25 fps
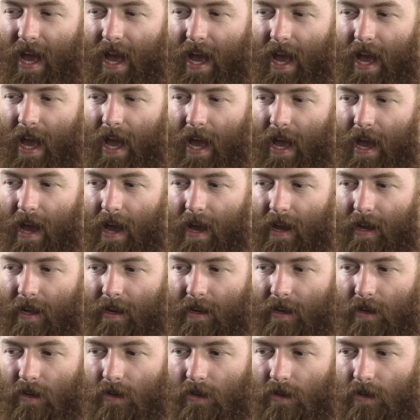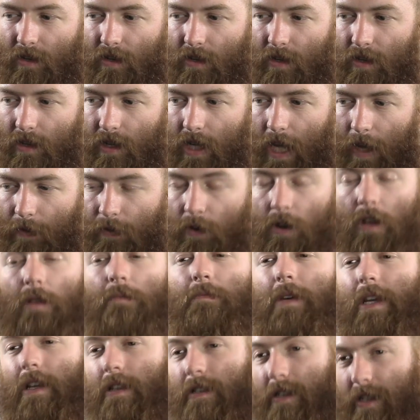And if you're in
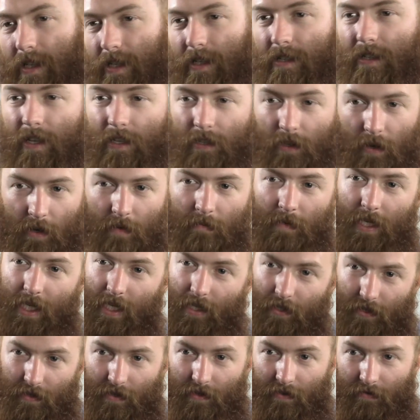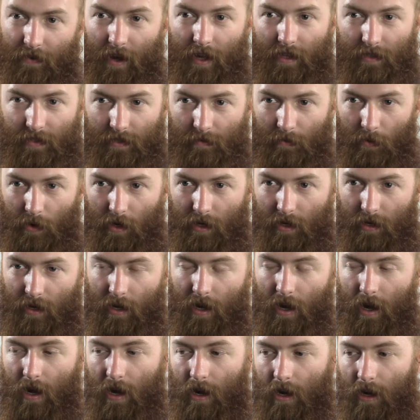big cities, it's going to be easier to find someone.
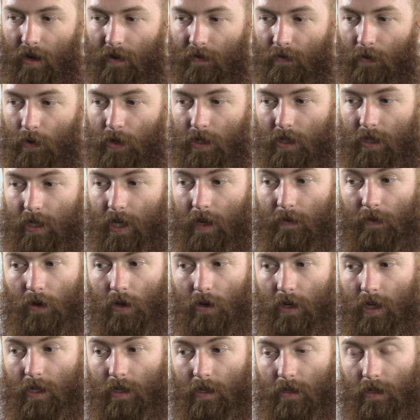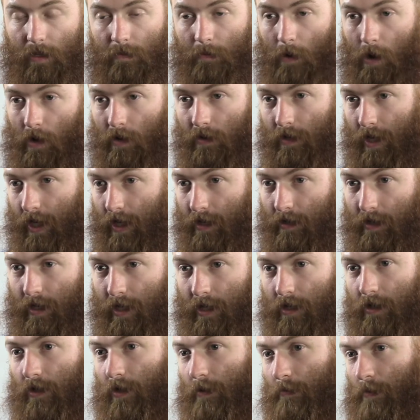Unfortunately, if you're in smaller
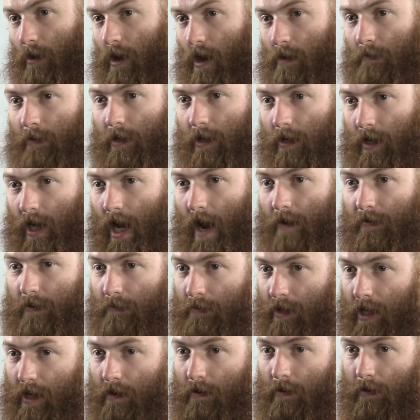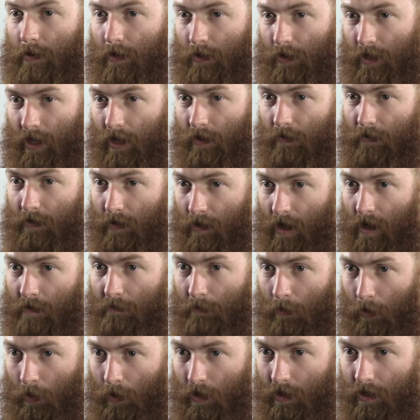areas, you're probably going to have to play with yourself a lot
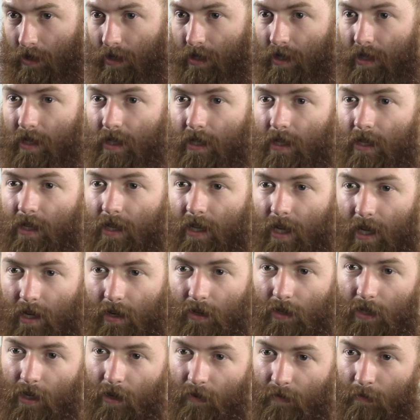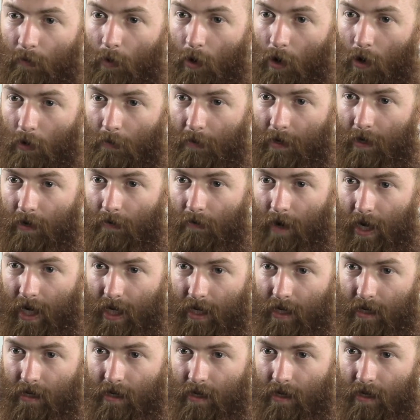more to get yourself more open and ready.